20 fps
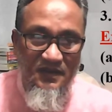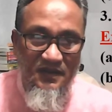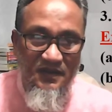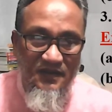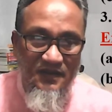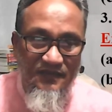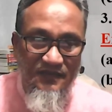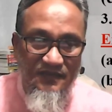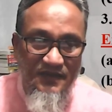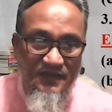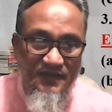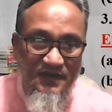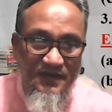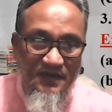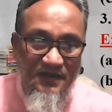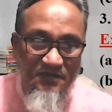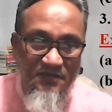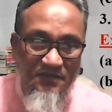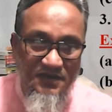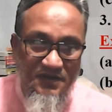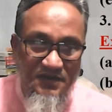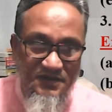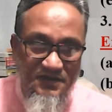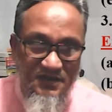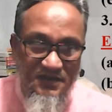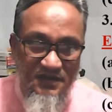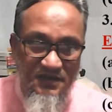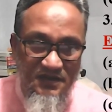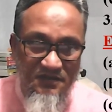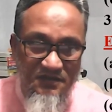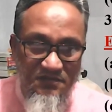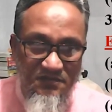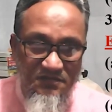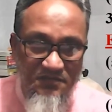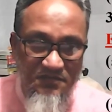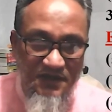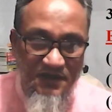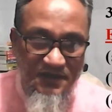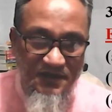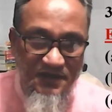Then number C,
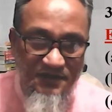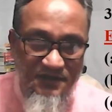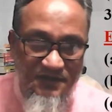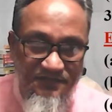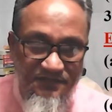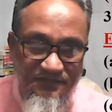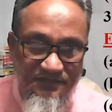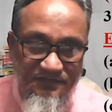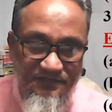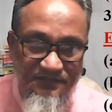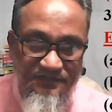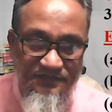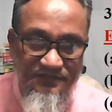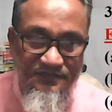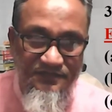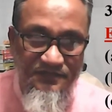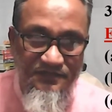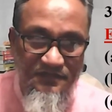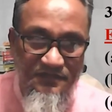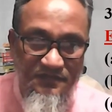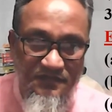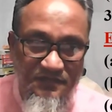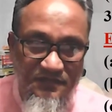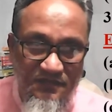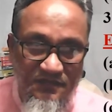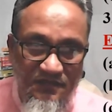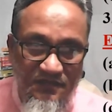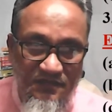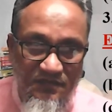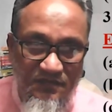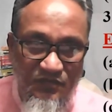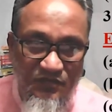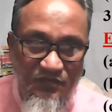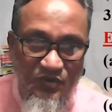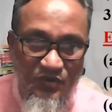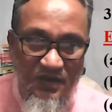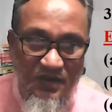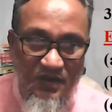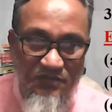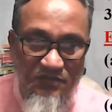many,
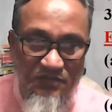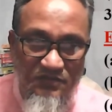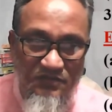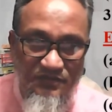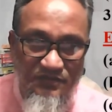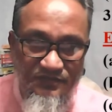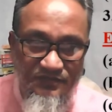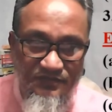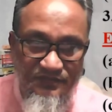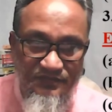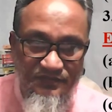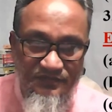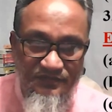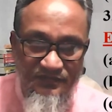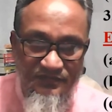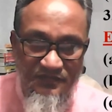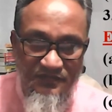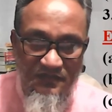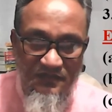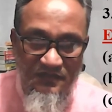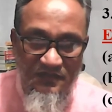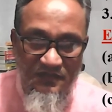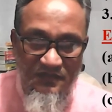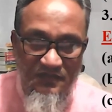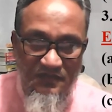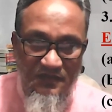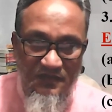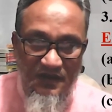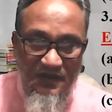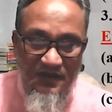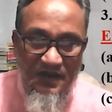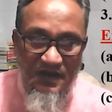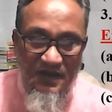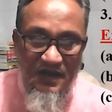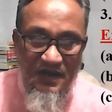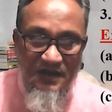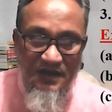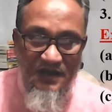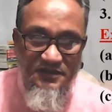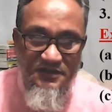pronoun, a
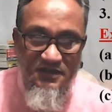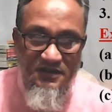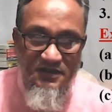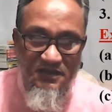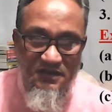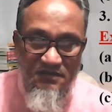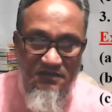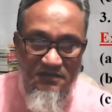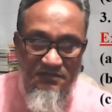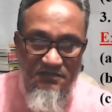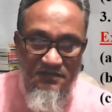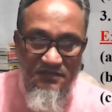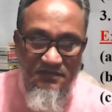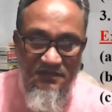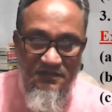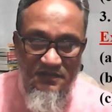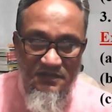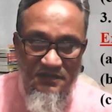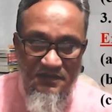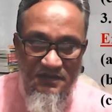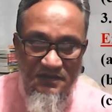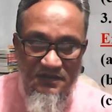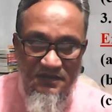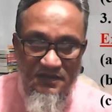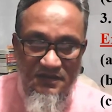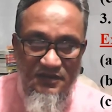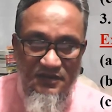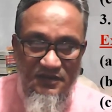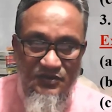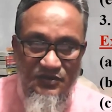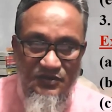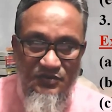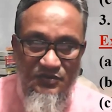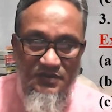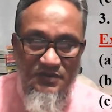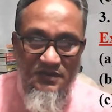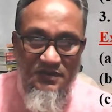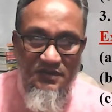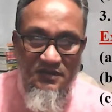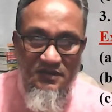article,
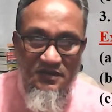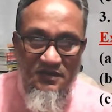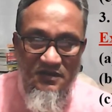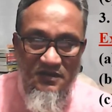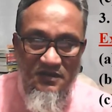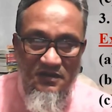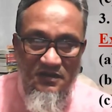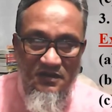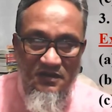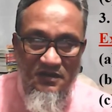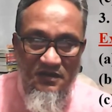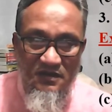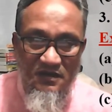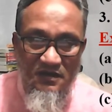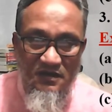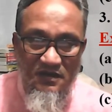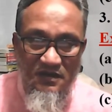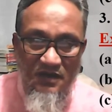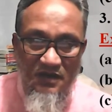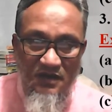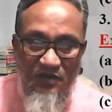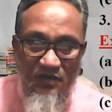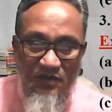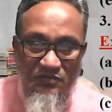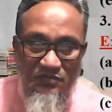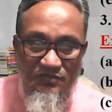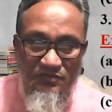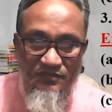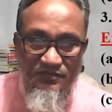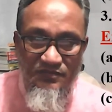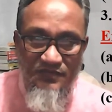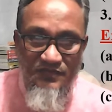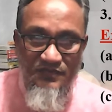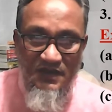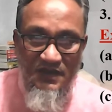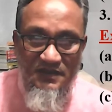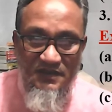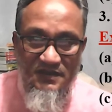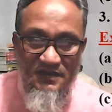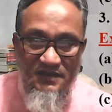student, noun,
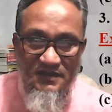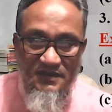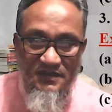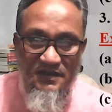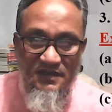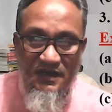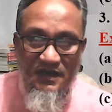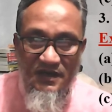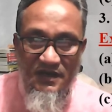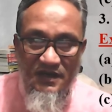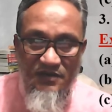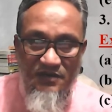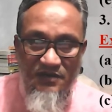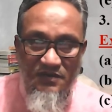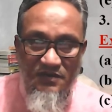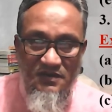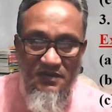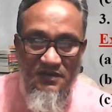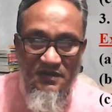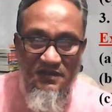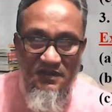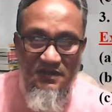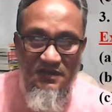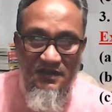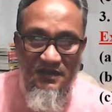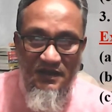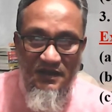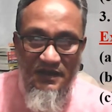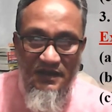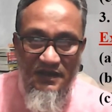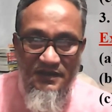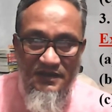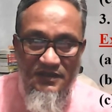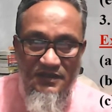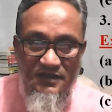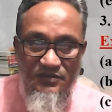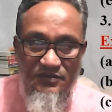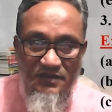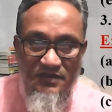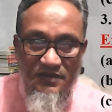and this is the head word. And
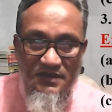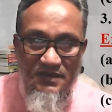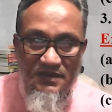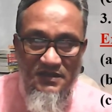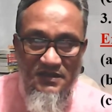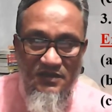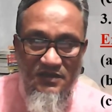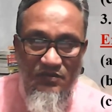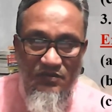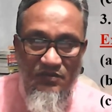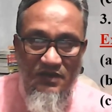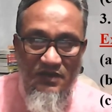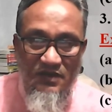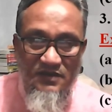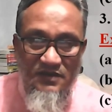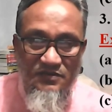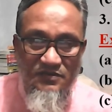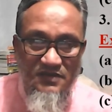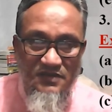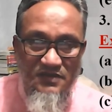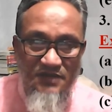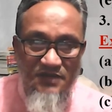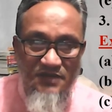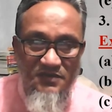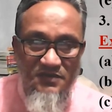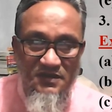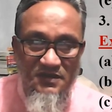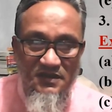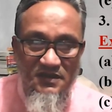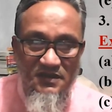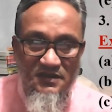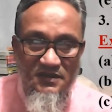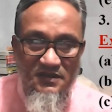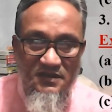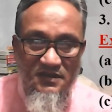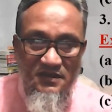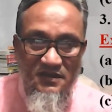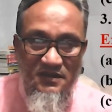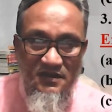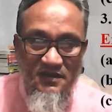this one is singular, so subject is
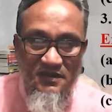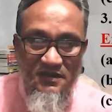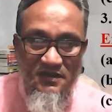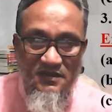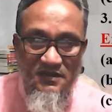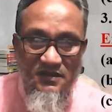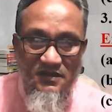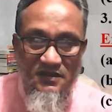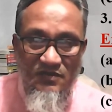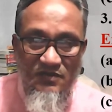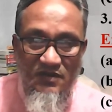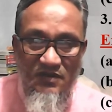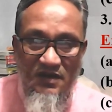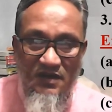Singular,